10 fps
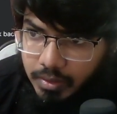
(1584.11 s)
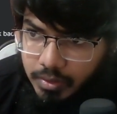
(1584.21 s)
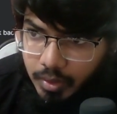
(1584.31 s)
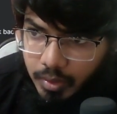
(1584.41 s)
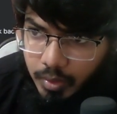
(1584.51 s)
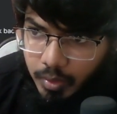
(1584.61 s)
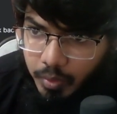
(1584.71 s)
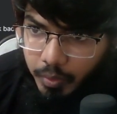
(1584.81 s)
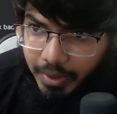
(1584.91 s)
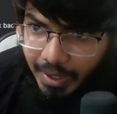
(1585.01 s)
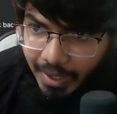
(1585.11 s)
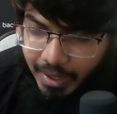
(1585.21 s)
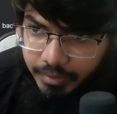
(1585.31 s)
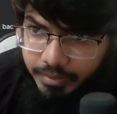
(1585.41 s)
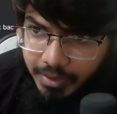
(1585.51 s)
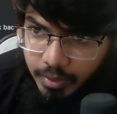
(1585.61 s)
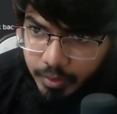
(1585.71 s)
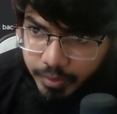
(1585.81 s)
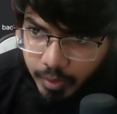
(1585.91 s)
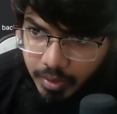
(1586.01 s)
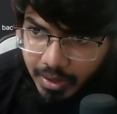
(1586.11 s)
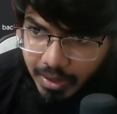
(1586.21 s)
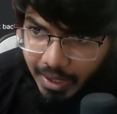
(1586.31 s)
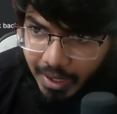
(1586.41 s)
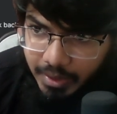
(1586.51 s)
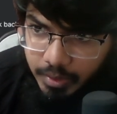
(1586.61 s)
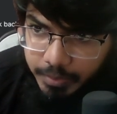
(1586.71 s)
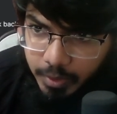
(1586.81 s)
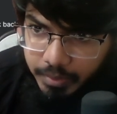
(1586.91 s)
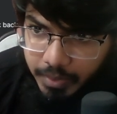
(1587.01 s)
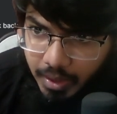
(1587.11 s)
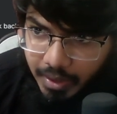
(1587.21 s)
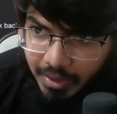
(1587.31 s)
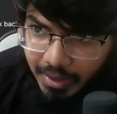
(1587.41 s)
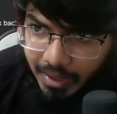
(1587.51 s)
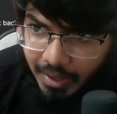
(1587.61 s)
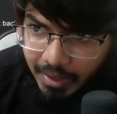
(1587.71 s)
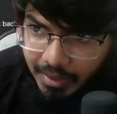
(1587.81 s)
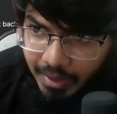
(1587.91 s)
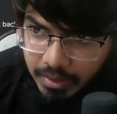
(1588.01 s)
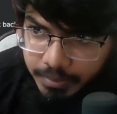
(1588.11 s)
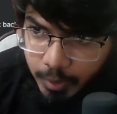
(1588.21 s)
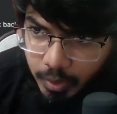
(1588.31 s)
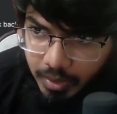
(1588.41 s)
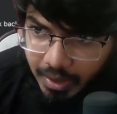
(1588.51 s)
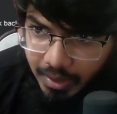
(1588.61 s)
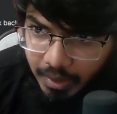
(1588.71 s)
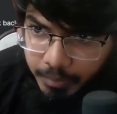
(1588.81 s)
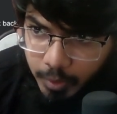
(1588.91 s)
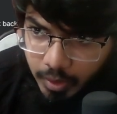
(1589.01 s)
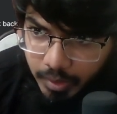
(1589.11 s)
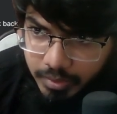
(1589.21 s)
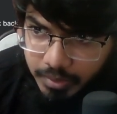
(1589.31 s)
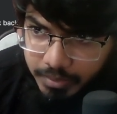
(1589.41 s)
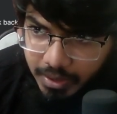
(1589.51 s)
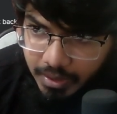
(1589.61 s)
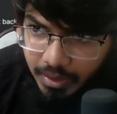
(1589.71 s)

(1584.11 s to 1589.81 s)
So we have new folder, add to bookmark, and export and import option, but